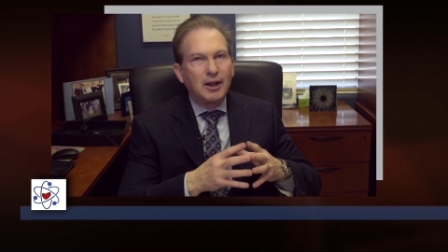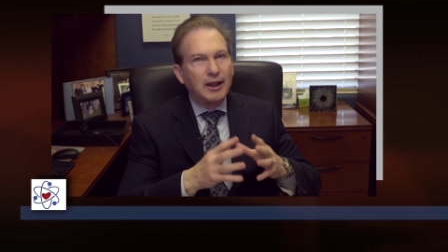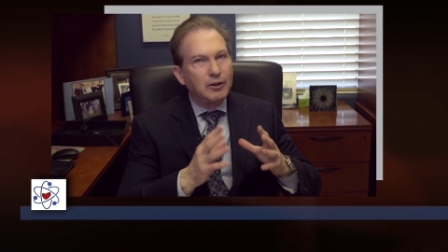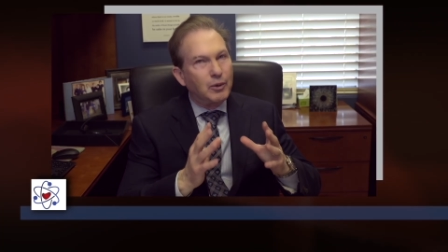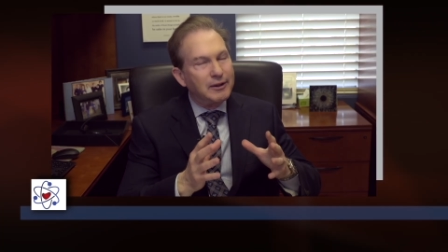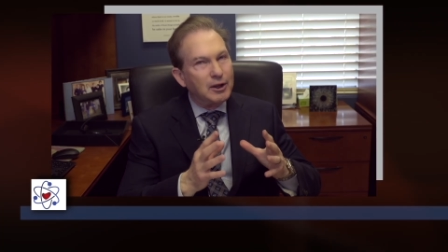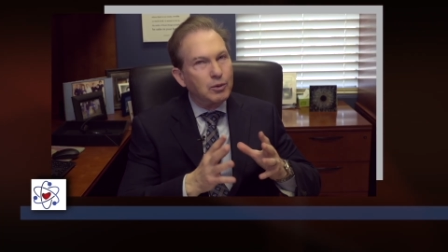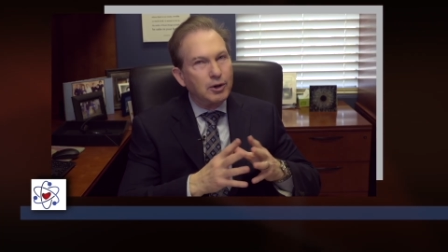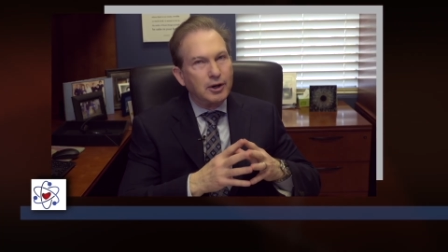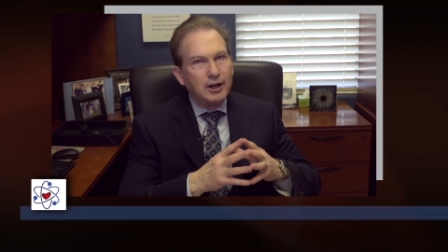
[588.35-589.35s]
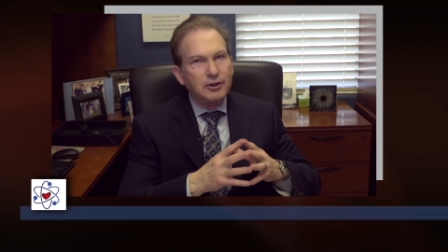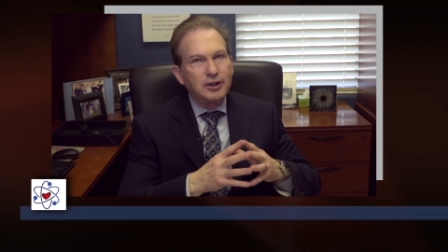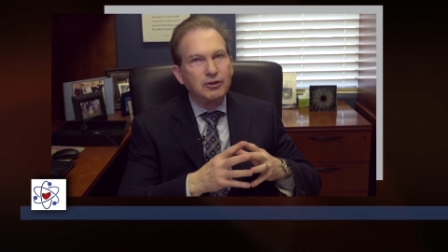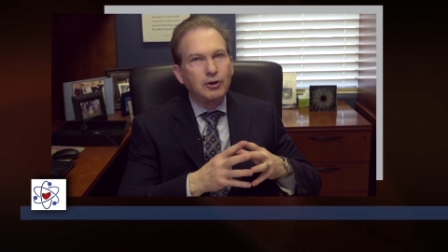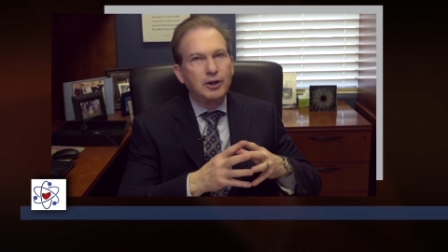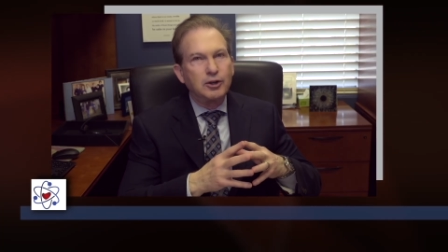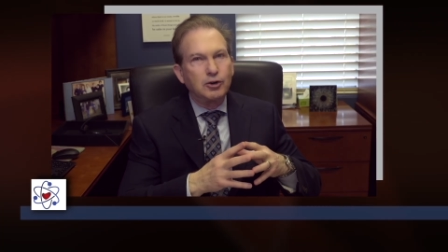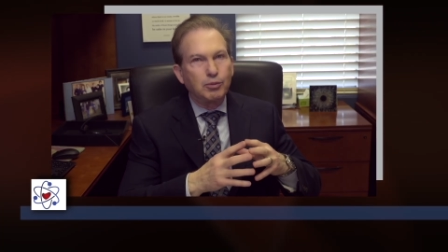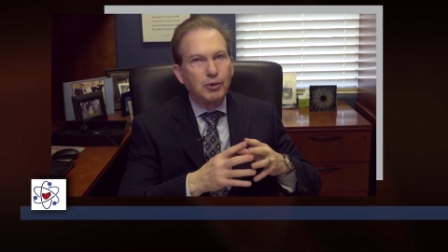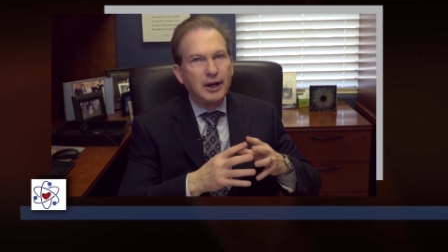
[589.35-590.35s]
The way they work is they start in
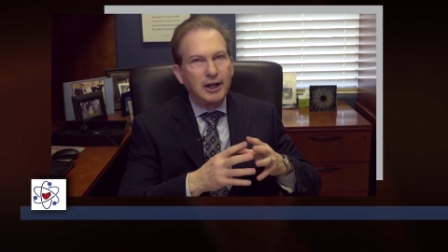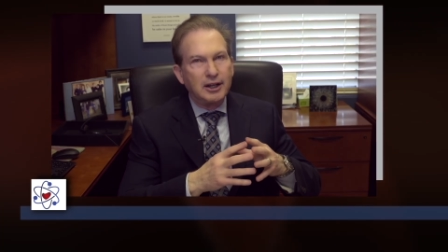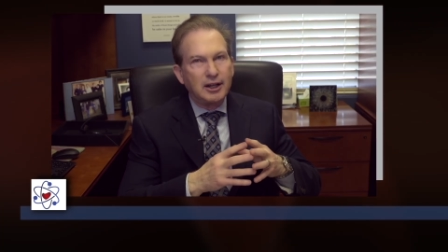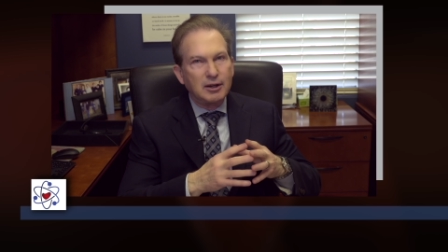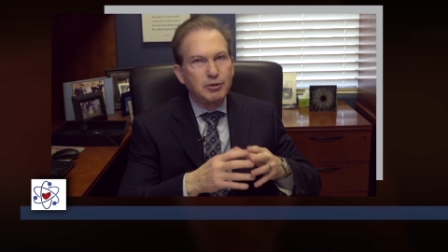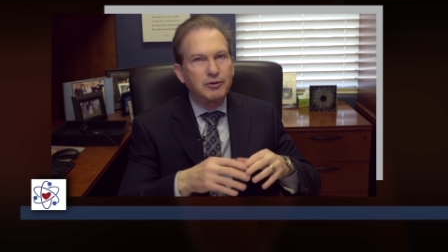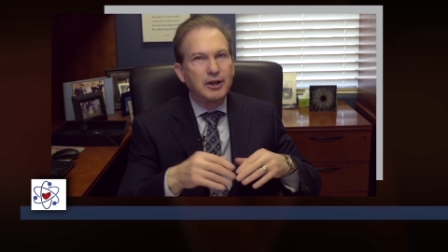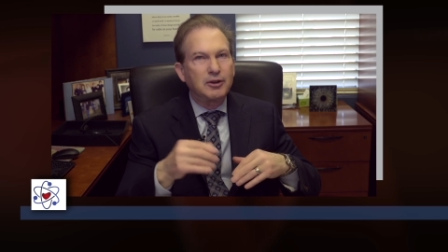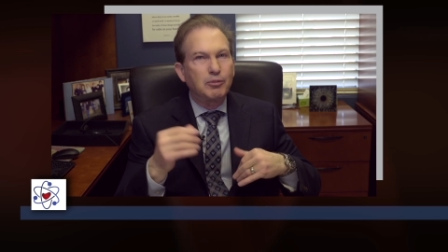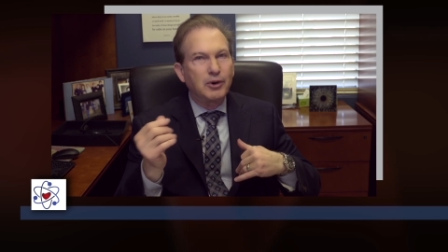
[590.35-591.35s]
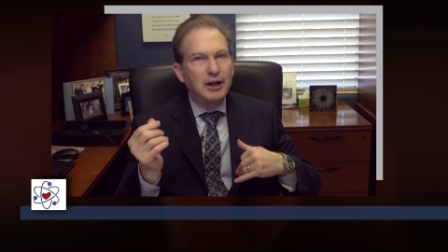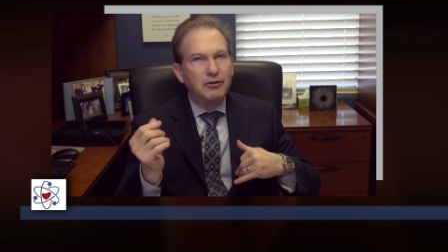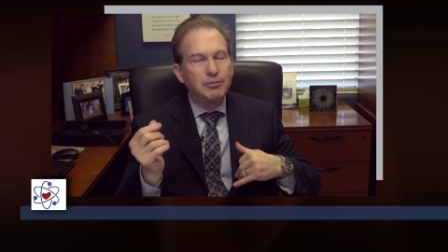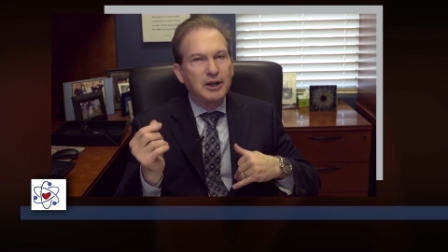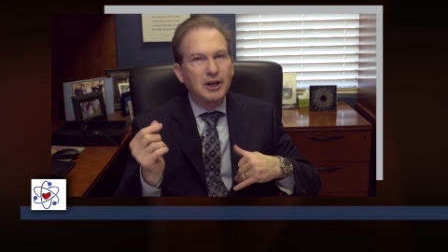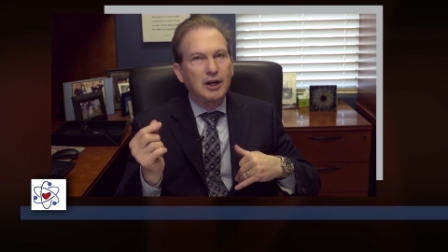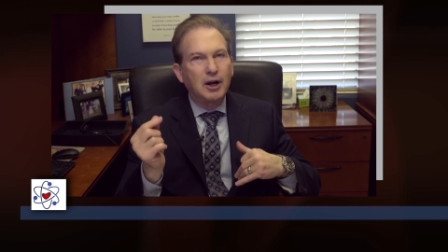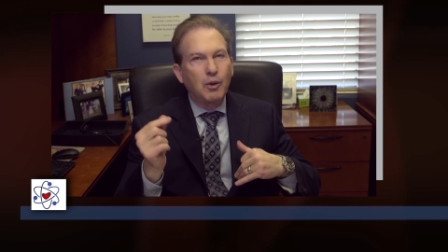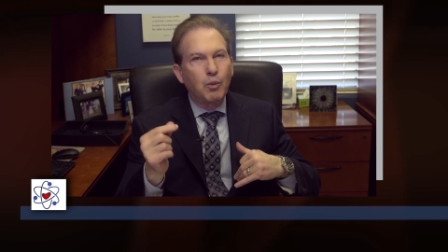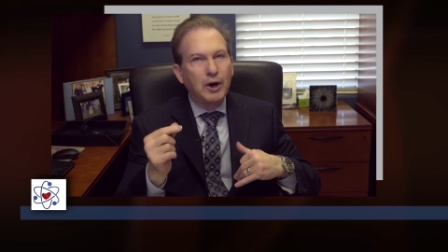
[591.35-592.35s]
your brain and they prevent the brain from making
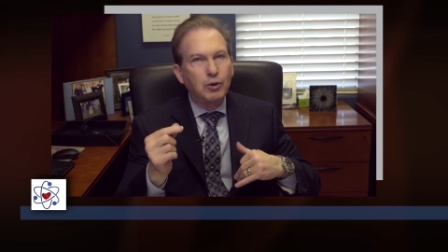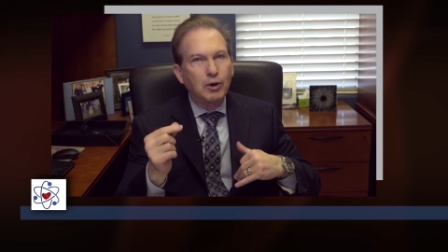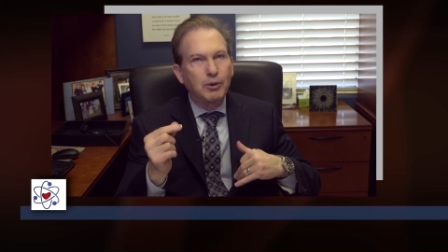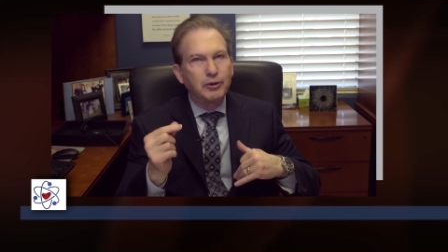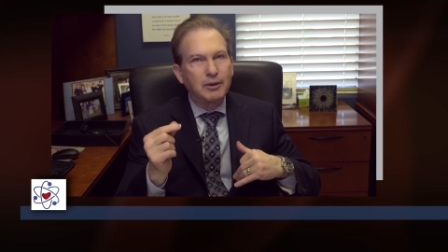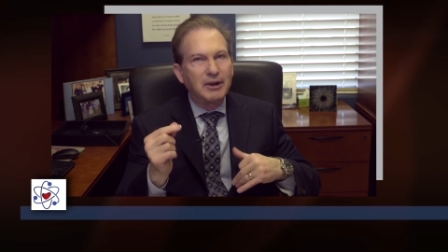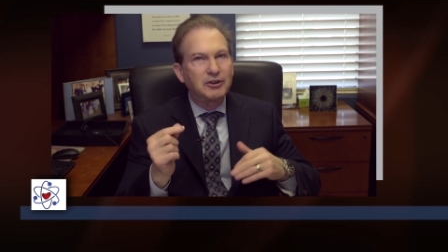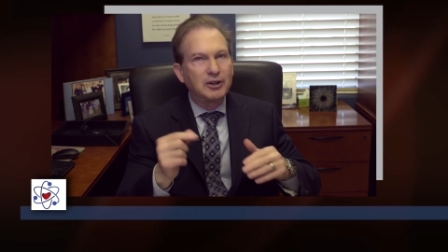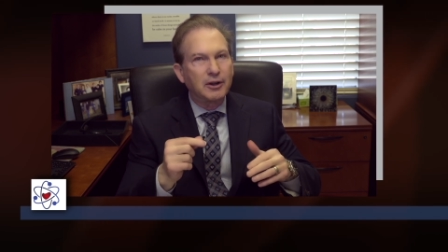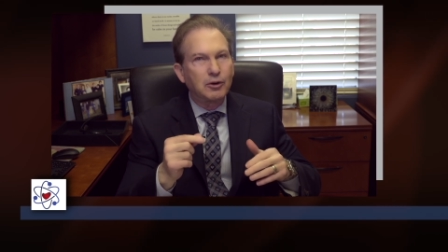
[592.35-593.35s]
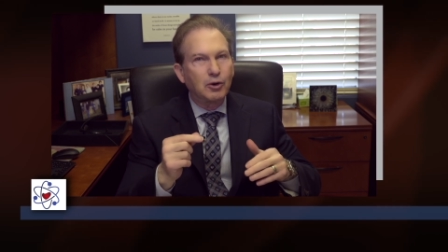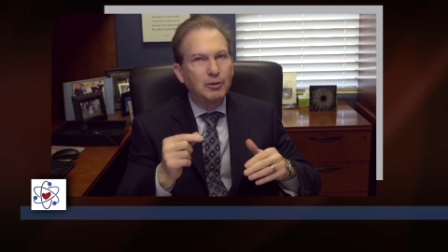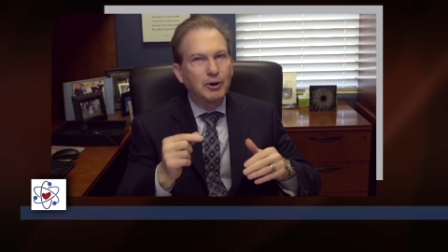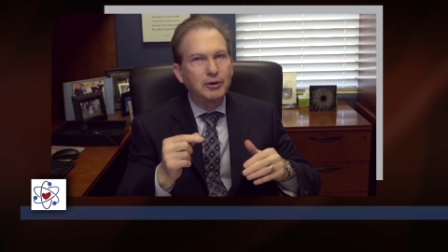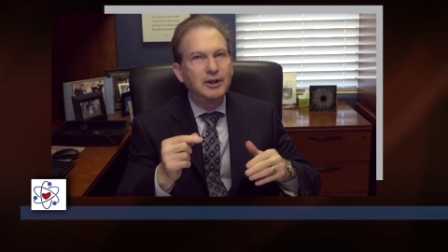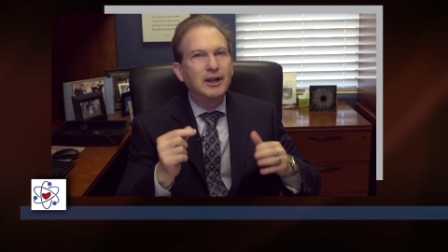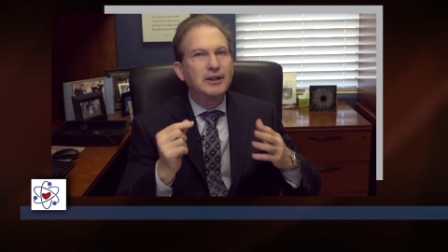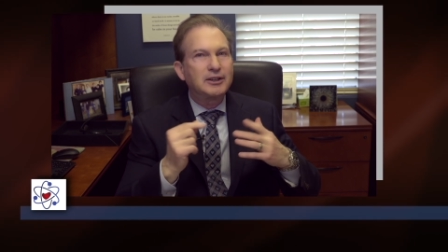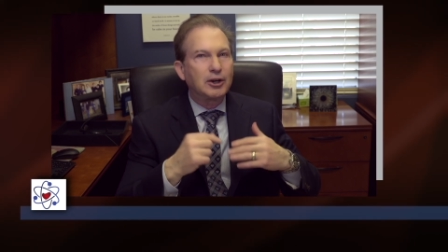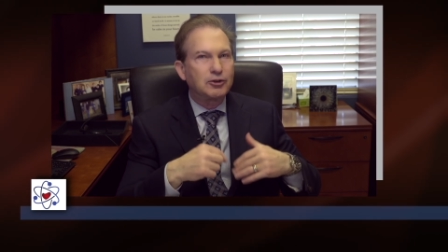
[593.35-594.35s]
one hormone that makes another hormone
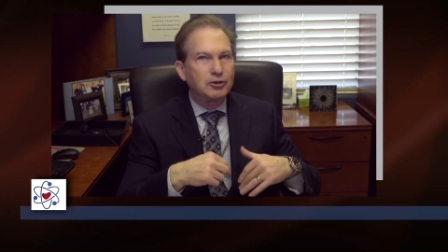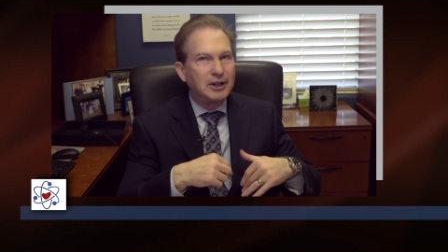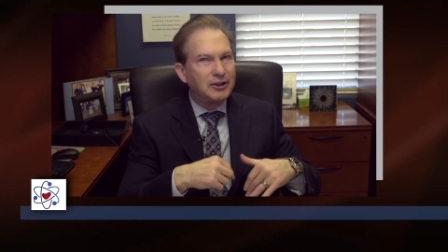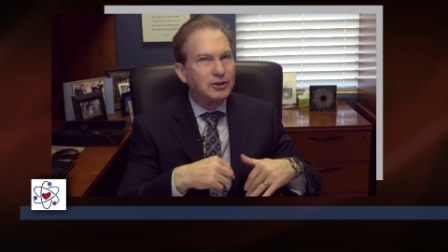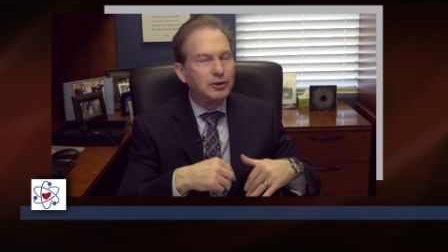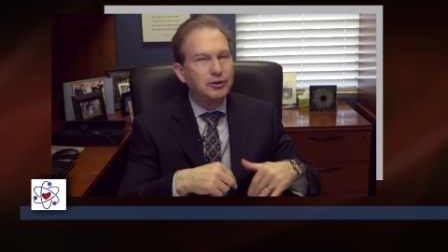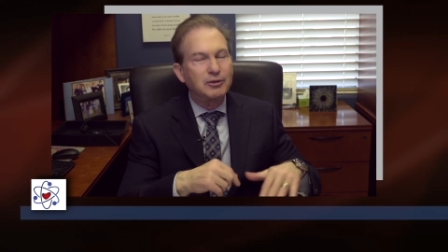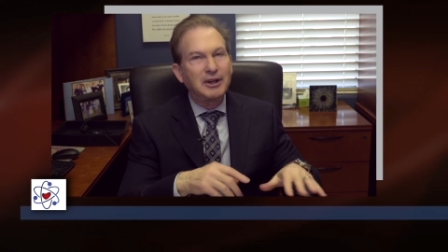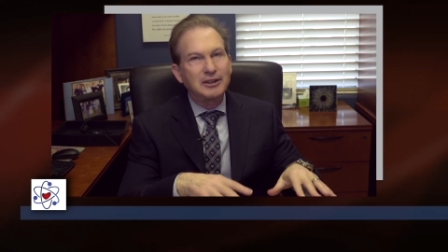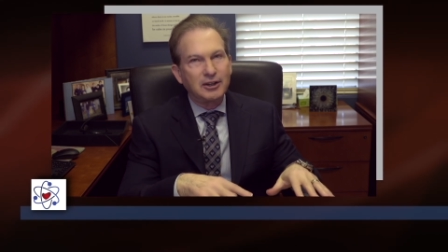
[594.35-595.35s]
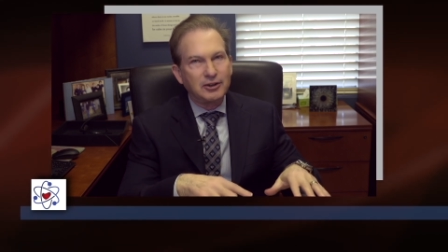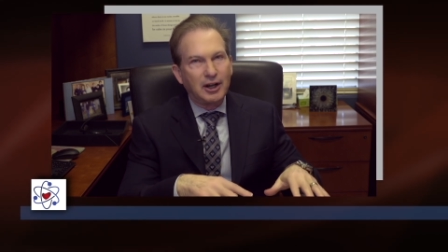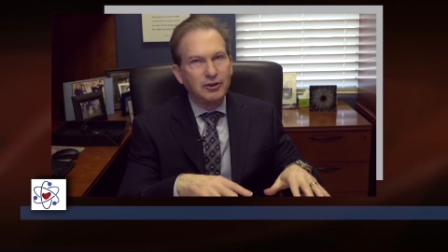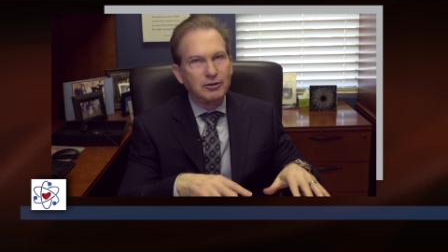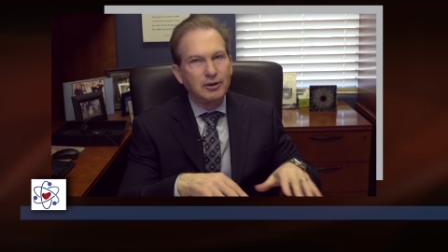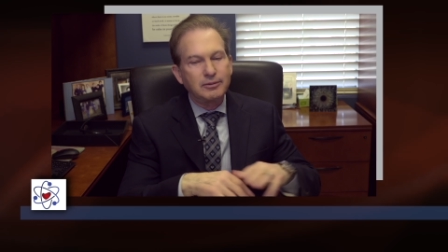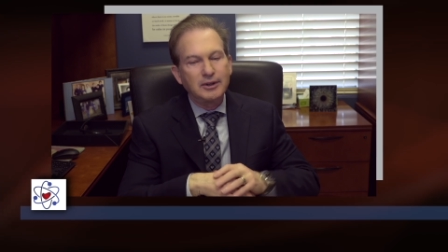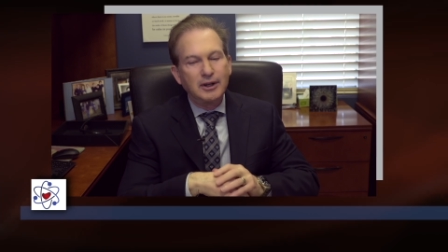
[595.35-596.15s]
that tells your testicles to make testosterone.